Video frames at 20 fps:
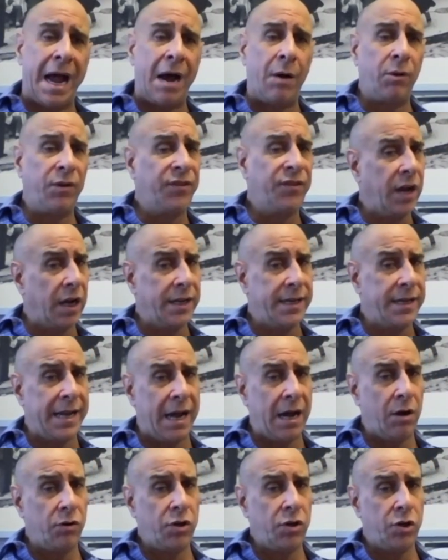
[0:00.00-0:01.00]
it's cut
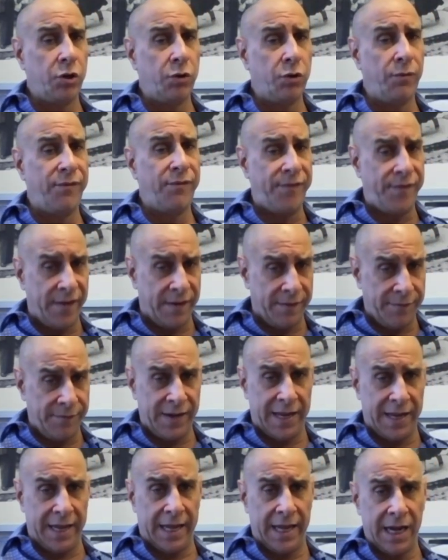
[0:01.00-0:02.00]
down to
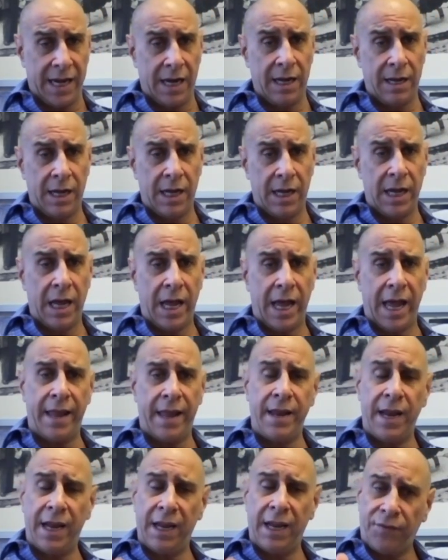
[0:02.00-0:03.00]
50,
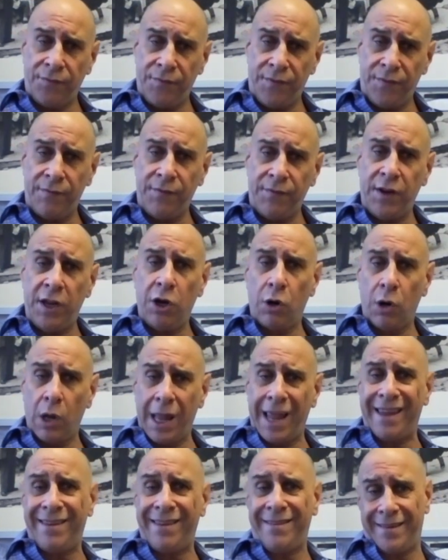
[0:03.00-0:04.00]
and it's 50 or
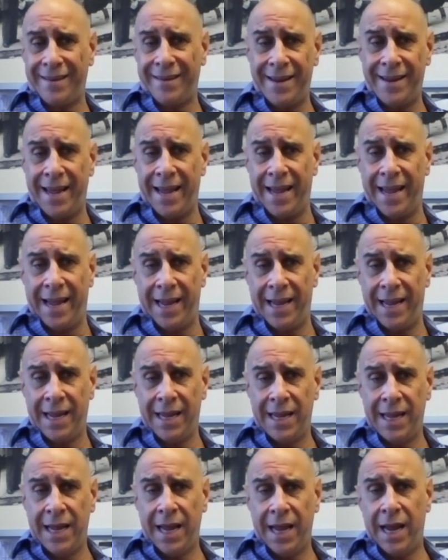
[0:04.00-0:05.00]
less a day,
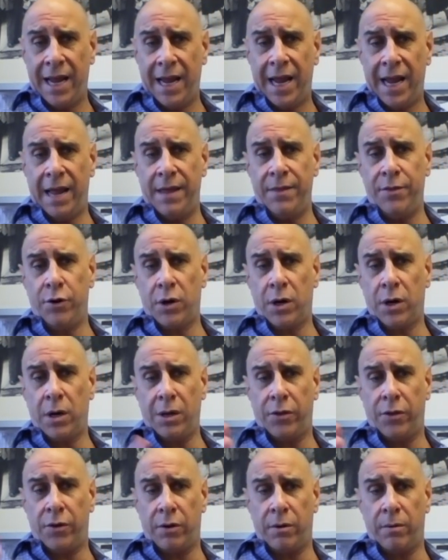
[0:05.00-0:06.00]
and
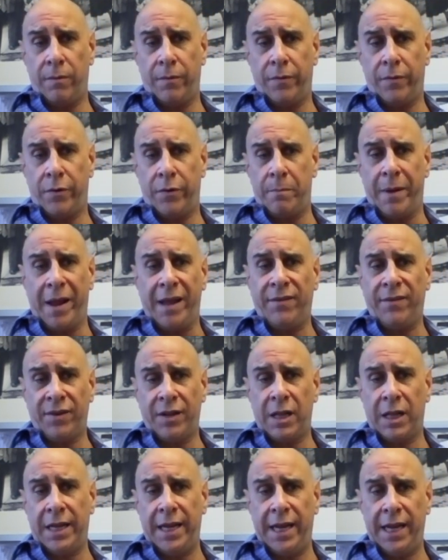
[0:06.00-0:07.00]
they're
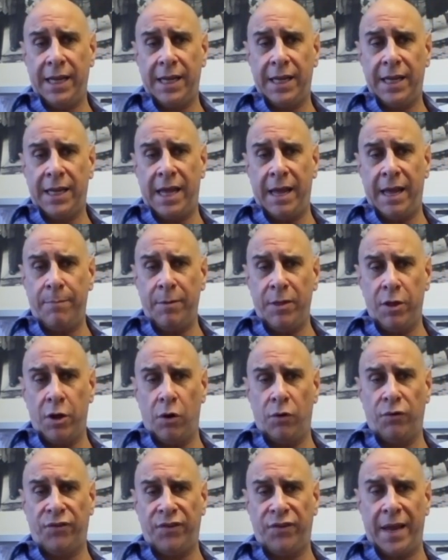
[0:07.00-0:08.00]
basically keeping
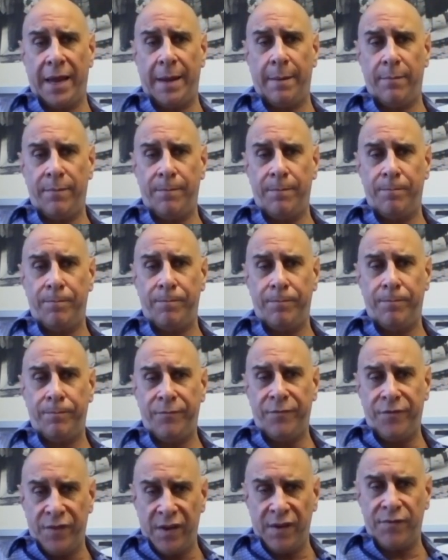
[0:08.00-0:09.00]
those same
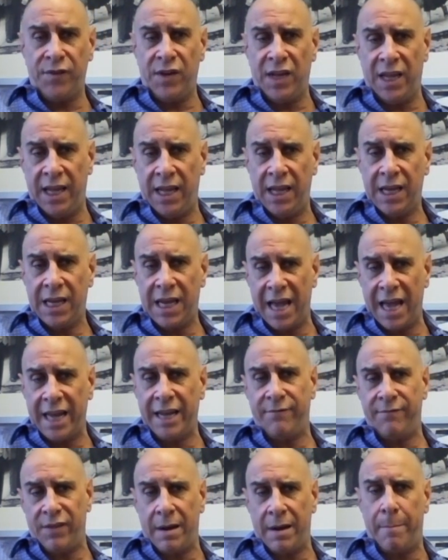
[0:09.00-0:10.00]
50 kind
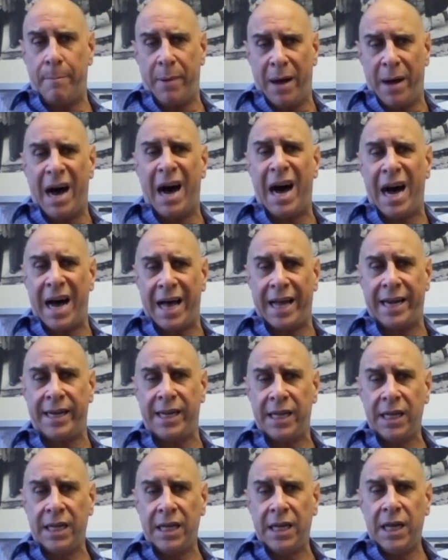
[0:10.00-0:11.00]
of in a pod,
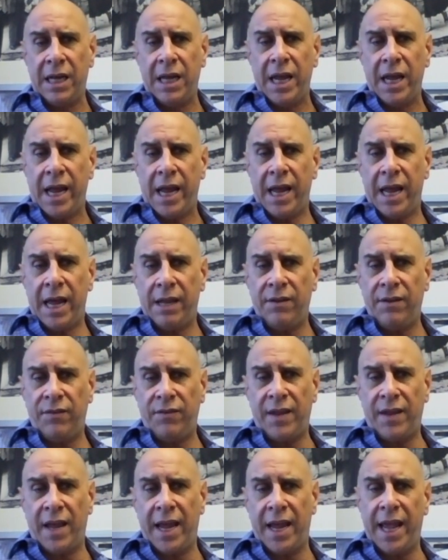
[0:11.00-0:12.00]
and
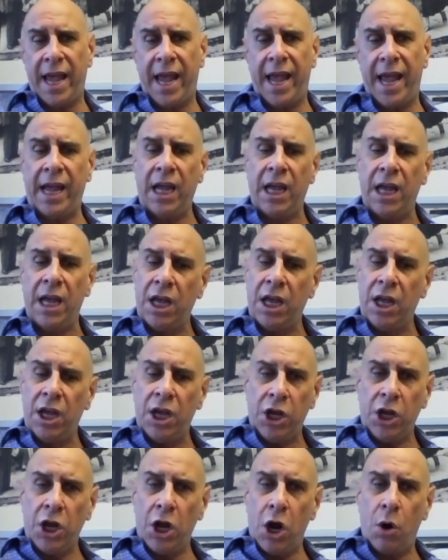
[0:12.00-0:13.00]
saying, hey,
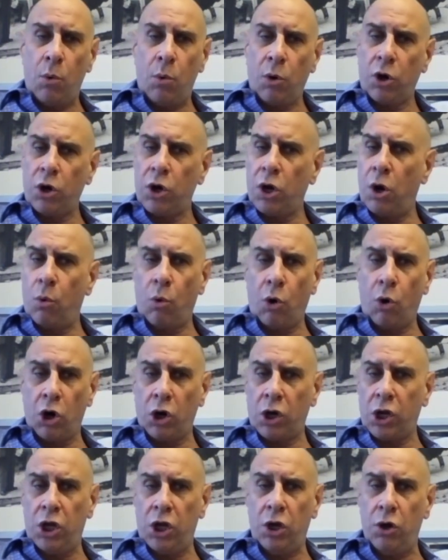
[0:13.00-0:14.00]
we're going to
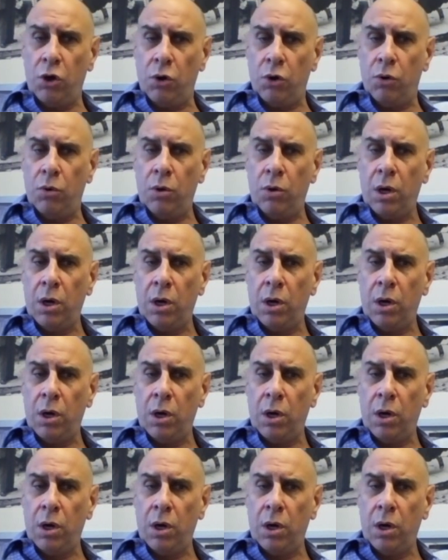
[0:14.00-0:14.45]
work you.